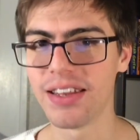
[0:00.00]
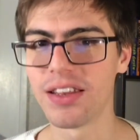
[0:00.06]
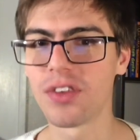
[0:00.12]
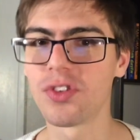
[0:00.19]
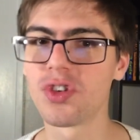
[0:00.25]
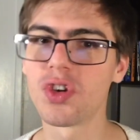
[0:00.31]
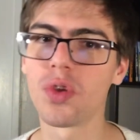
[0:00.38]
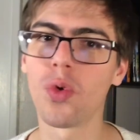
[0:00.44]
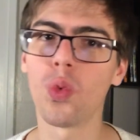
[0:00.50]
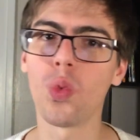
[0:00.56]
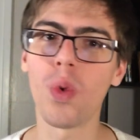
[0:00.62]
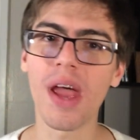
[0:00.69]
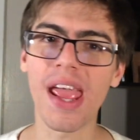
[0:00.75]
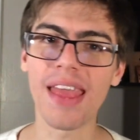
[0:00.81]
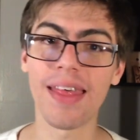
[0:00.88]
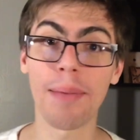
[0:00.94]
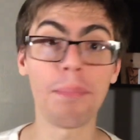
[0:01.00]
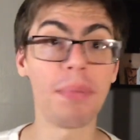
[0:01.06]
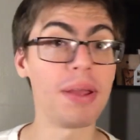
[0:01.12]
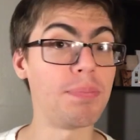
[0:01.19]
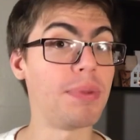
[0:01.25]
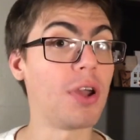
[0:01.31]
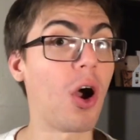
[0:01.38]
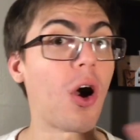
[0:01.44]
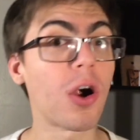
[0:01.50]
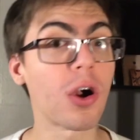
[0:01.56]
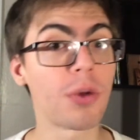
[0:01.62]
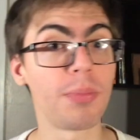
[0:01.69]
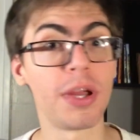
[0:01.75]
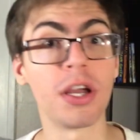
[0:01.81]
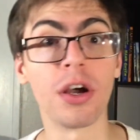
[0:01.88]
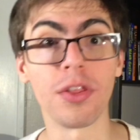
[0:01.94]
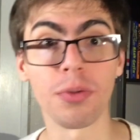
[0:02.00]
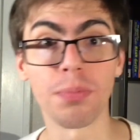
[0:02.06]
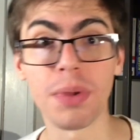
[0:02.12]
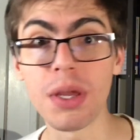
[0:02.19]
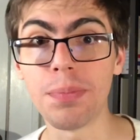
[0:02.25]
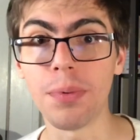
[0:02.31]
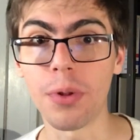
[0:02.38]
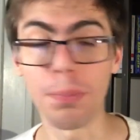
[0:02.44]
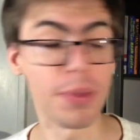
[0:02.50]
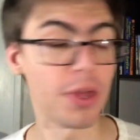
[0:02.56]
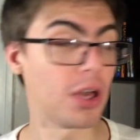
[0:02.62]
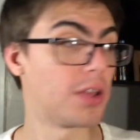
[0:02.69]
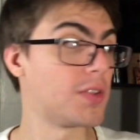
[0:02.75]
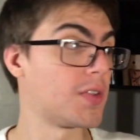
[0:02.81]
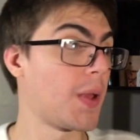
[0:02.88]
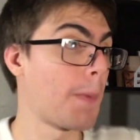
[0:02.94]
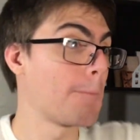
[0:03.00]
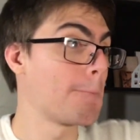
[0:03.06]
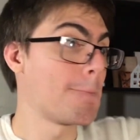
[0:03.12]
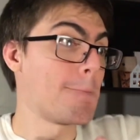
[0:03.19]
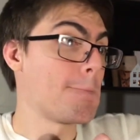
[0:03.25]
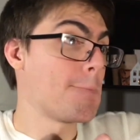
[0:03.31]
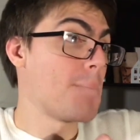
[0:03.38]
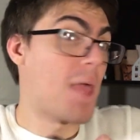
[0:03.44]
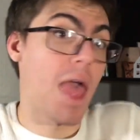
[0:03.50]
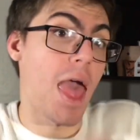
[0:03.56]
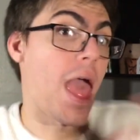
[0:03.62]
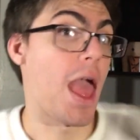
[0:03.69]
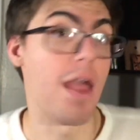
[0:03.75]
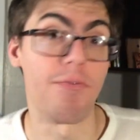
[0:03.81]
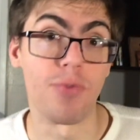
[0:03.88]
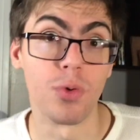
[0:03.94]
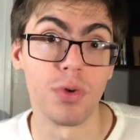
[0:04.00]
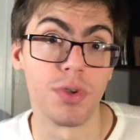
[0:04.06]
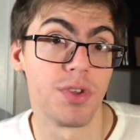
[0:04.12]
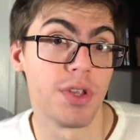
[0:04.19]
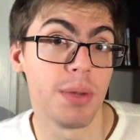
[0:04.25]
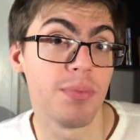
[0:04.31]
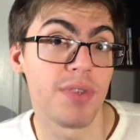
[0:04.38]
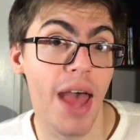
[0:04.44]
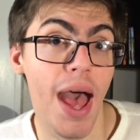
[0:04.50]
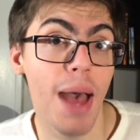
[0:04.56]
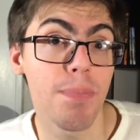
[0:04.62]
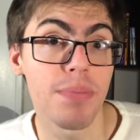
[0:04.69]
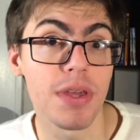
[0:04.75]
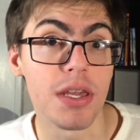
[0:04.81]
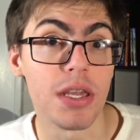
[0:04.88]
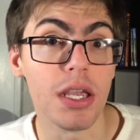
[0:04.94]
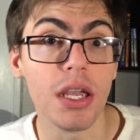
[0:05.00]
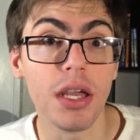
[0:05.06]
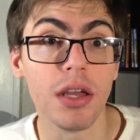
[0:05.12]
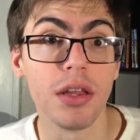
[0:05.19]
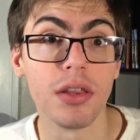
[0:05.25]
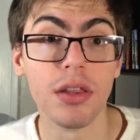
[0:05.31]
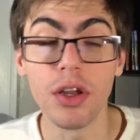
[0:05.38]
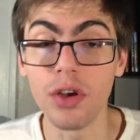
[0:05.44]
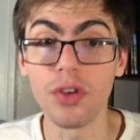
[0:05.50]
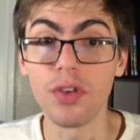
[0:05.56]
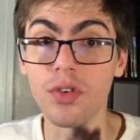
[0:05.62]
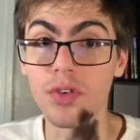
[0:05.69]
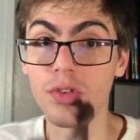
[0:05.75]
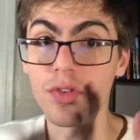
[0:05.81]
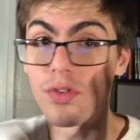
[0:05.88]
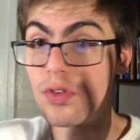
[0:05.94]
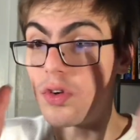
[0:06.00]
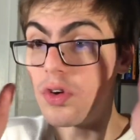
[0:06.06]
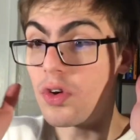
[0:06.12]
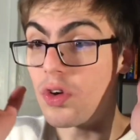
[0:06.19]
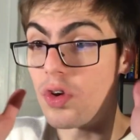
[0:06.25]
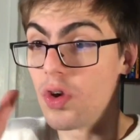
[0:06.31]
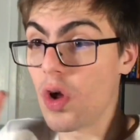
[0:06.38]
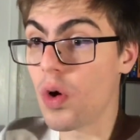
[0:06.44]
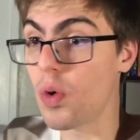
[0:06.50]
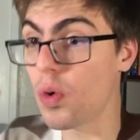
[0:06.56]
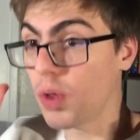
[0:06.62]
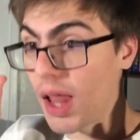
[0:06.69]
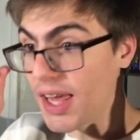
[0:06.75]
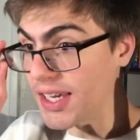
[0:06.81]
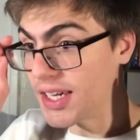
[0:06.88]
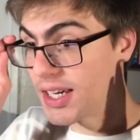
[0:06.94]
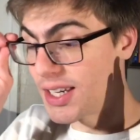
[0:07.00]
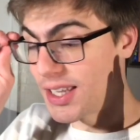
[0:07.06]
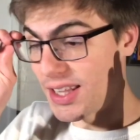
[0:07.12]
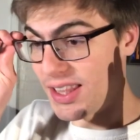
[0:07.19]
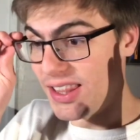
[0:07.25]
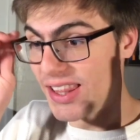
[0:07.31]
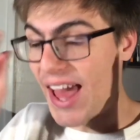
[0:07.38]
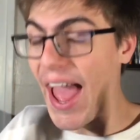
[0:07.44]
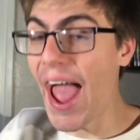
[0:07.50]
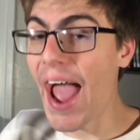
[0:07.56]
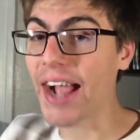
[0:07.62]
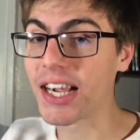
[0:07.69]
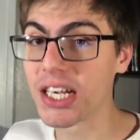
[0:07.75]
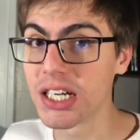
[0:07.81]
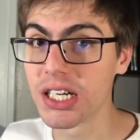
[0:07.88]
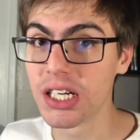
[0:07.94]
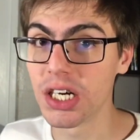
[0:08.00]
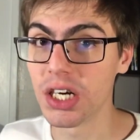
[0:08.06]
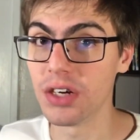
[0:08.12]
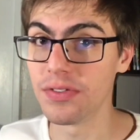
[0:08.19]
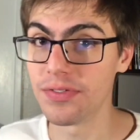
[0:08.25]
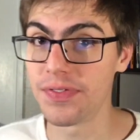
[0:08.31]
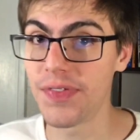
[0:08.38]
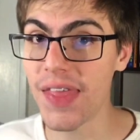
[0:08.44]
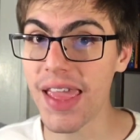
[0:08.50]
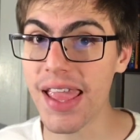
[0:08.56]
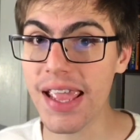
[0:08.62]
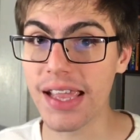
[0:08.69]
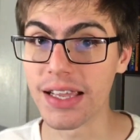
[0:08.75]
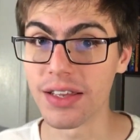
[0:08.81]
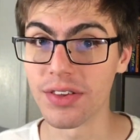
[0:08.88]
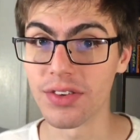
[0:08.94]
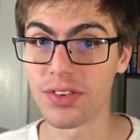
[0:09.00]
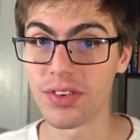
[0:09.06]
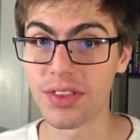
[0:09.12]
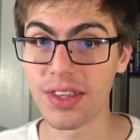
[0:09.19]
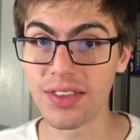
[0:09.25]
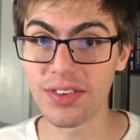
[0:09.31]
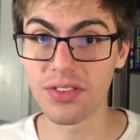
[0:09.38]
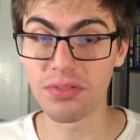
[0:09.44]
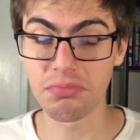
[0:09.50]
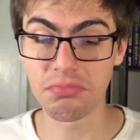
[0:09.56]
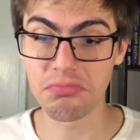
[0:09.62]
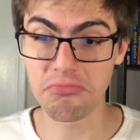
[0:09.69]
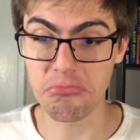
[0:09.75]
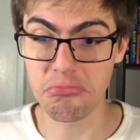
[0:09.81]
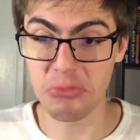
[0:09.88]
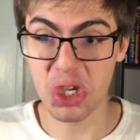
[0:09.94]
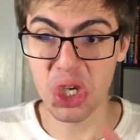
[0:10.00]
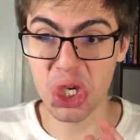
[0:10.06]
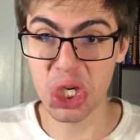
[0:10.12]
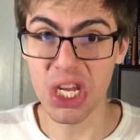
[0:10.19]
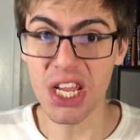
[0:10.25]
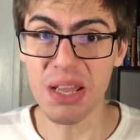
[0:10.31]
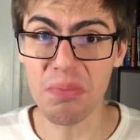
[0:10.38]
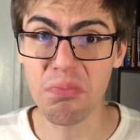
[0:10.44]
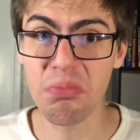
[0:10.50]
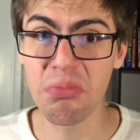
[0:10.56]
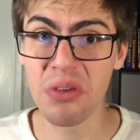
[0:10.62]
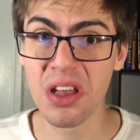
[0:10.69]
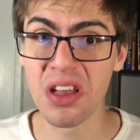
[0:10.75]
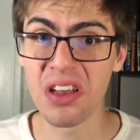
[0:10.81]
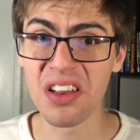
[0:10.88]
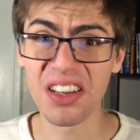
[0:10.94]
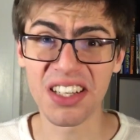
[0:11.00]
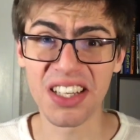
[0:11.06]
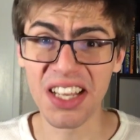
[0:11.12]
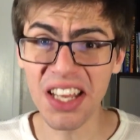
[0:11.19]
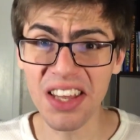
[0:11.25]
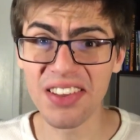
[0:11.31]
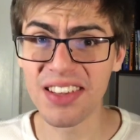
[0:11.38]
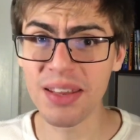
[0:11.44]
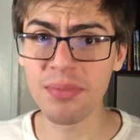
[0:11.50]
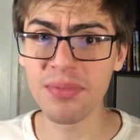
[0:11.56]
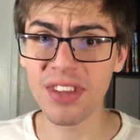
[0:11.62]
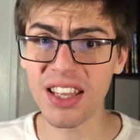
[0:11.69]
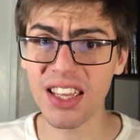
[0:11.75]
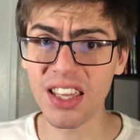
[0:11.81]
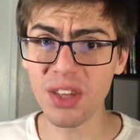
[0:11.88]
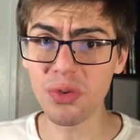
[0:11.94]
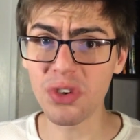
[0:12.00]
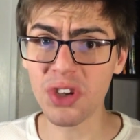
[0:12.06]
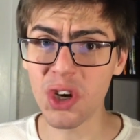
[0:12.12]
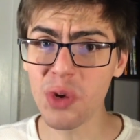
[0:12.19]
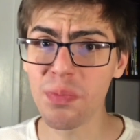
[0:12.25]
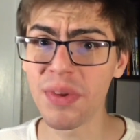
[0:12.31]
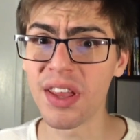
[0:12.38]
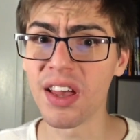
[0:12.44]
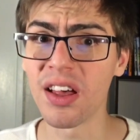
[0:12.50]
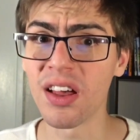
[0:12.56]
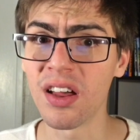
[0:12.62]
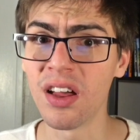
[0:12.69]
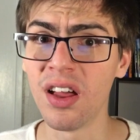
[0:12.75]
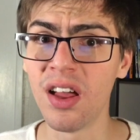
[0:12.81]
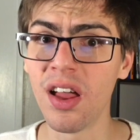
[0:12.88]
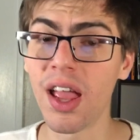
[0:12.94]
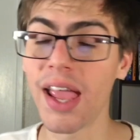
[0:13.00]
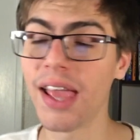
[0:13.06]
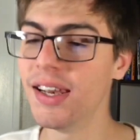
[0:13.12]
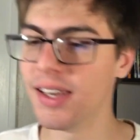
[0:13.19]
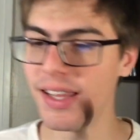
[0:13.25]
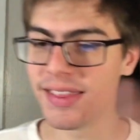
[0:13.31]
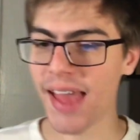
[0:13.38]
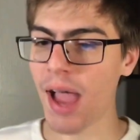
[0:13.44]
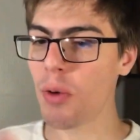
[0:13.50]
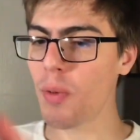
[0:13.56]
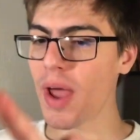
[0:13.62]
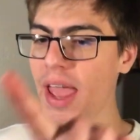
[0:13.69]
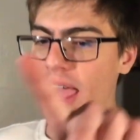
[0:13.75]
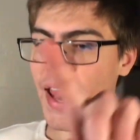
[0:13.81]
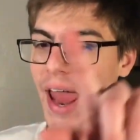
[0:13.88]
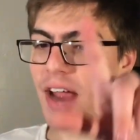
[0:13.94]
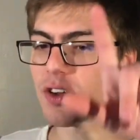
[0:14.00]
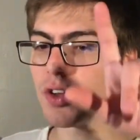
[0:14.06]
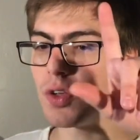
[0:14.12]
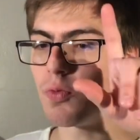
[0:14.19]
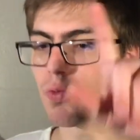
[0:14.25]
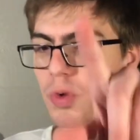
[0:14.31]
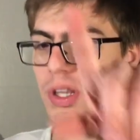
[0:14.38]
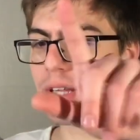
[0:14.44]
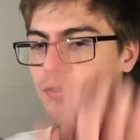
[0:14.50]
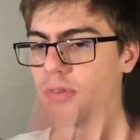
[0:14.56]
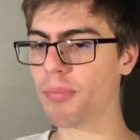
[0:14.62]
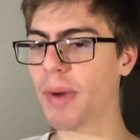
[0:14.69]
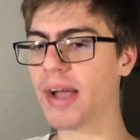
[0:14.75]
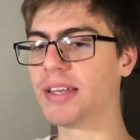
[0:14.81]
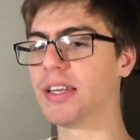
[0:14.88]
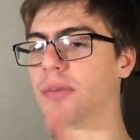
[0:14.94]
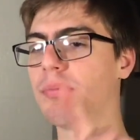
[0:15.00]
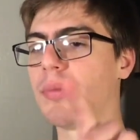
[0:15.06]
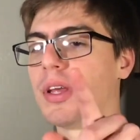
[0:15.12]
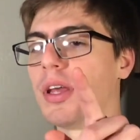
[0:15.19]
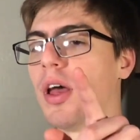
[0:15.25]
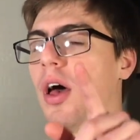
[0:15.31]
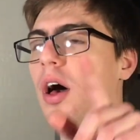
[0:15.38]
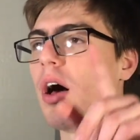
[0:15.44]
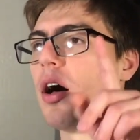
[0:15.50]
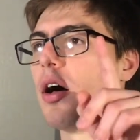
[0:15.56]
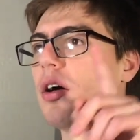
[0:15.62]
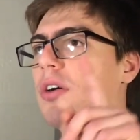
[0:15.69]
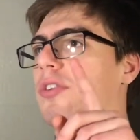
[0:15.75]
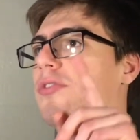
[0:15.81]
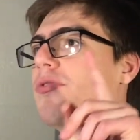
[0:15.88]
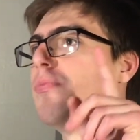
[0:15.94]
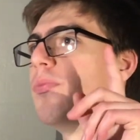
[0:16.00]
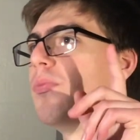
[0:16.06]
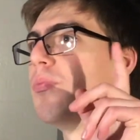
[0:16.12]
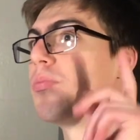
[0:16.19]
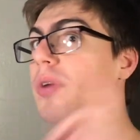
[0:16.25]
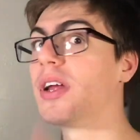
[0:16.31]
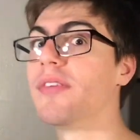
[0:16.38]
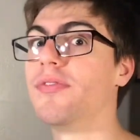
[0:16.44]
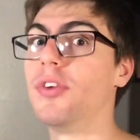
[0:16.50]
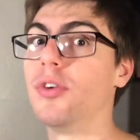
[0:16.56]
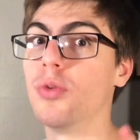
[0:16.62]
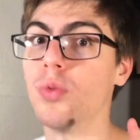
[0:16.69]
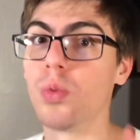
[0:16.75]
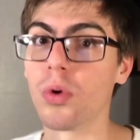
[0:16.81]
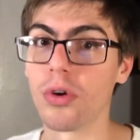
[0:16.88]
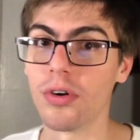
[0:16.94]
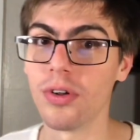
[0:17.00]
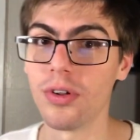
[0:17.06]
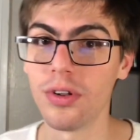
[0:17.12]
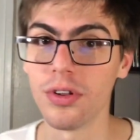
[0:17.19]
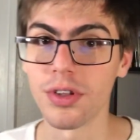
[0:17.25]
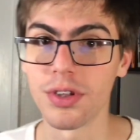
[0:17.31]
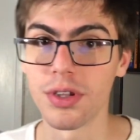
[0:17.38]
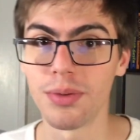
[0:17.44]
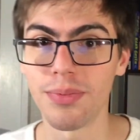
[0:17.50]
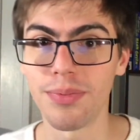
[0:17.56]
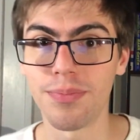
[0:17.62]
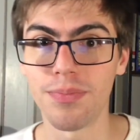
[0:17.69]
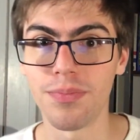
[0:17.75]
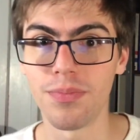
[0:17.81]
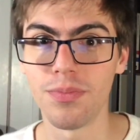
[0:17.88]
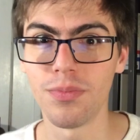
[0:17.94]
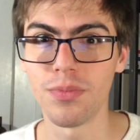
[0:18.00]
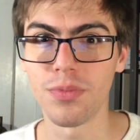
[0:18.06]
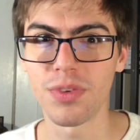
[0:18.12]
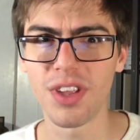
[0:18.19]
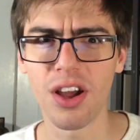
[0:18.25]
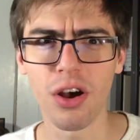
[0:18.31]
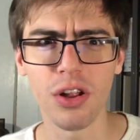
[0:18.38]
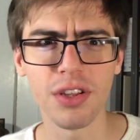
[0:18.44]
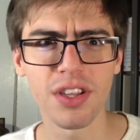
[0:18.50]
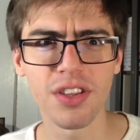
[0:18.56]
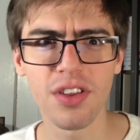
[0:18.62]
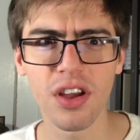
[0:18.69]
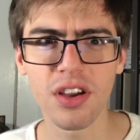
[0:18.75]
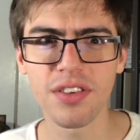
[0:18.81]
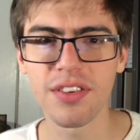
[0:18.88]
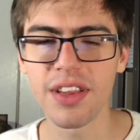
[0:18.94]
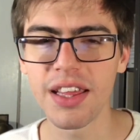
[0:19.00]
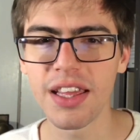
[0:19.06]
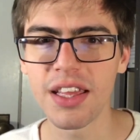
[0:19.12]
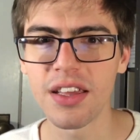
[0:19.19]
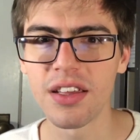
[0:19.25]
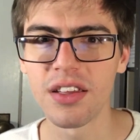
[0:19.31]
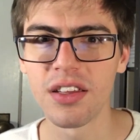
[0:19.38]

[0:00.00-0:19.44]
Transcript: It doesn't show the way that might be harming other people, because everyone seems happy. There's no like lack of things. This ship kind of seems like a utopia, and in that way it actually really reminded me of Brave New World. Was that Aldous Huxley?